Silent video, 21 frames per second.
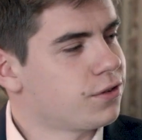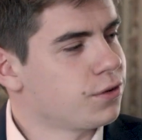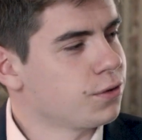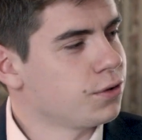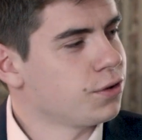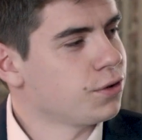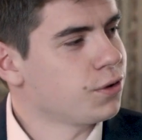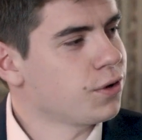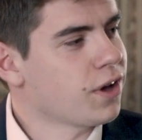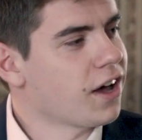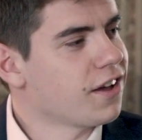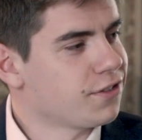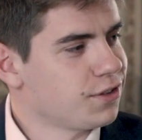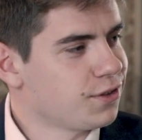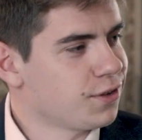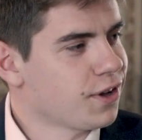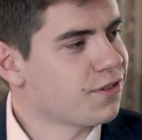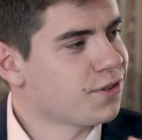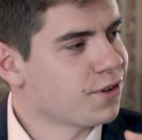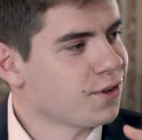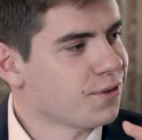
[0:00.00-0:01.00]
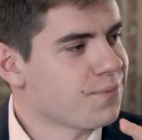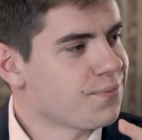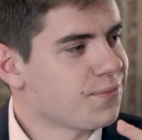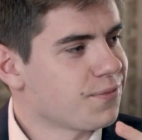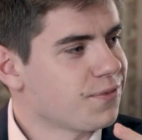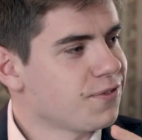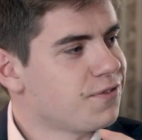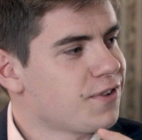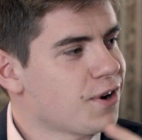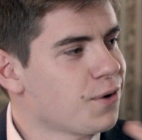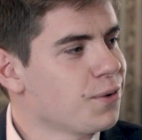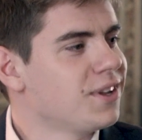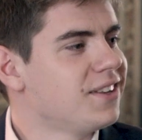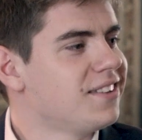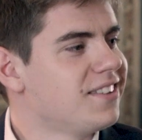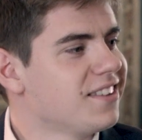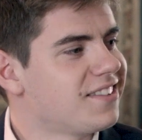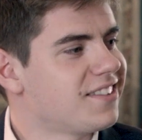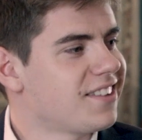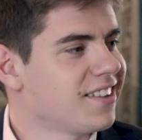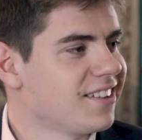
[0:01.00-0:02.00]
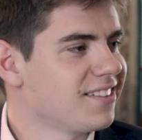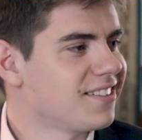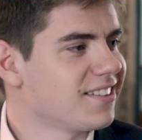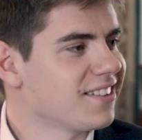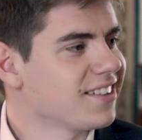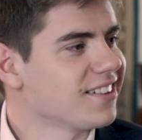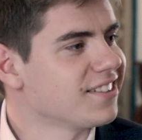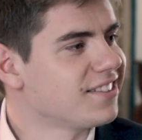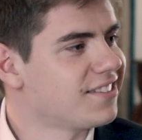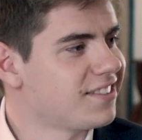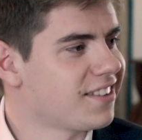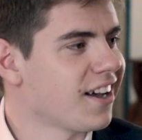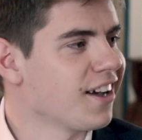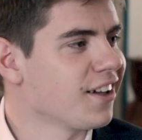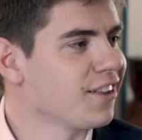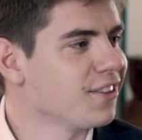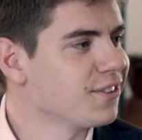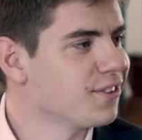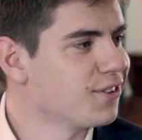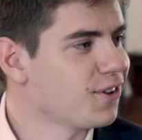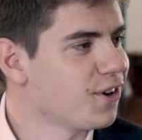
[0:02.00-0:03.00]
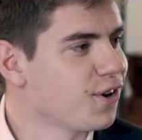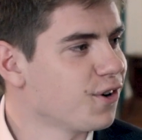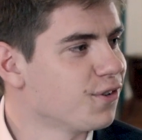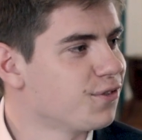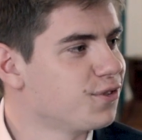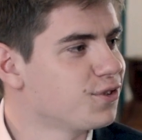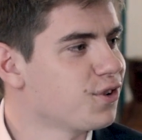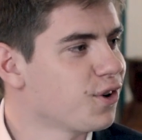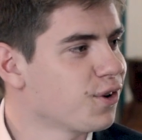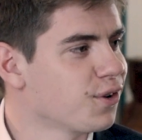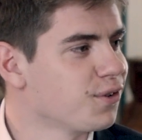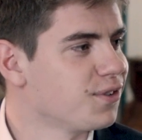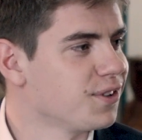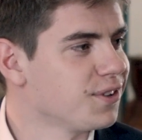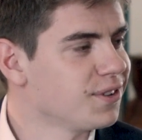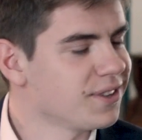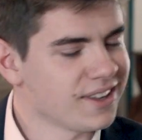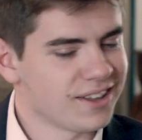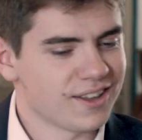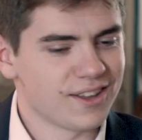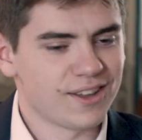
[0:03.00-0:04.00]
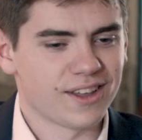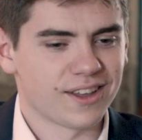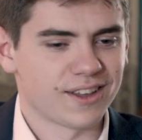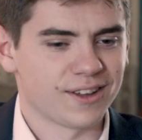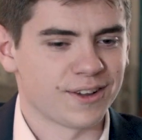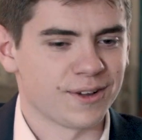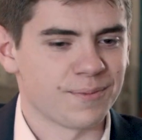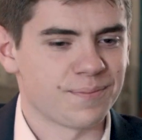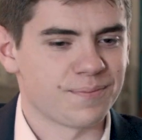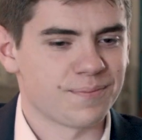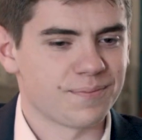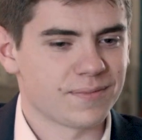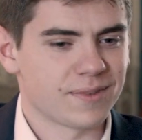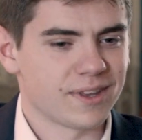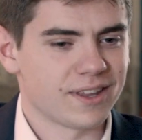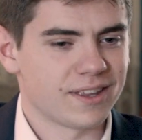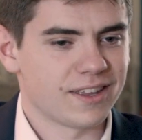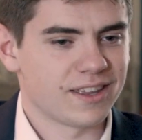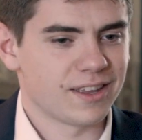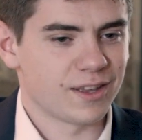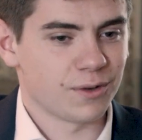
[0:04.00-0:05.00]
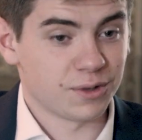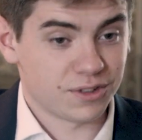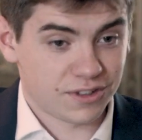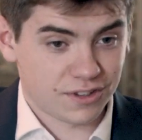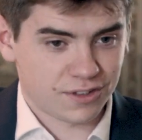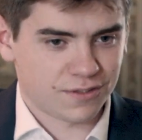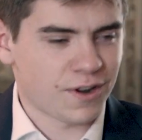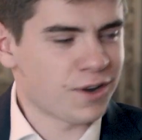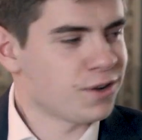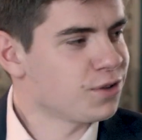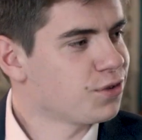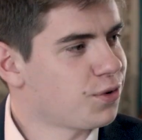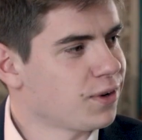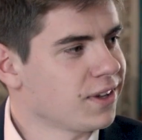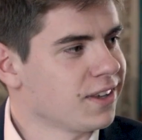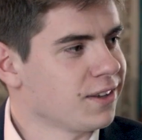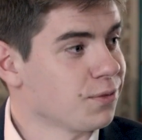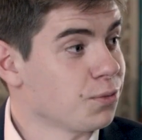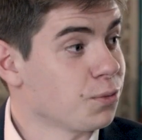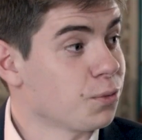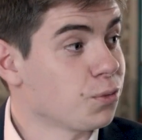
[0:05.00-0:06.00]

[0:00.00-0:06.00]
So you have a very distinct style of photography, which is very intriguing,